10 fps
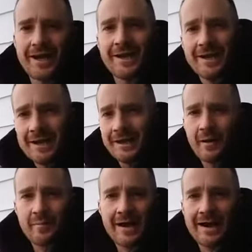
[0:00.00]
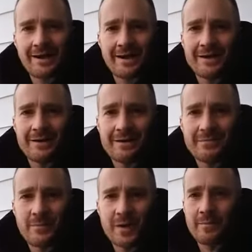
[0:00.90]
okay, I'm back. Uh,
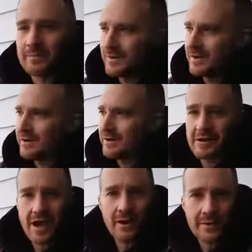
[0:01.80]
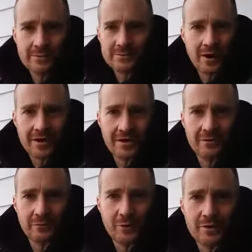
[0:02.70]
one of uh, a guy that was walking
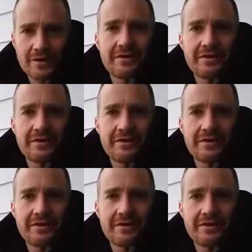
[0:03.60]
down the road.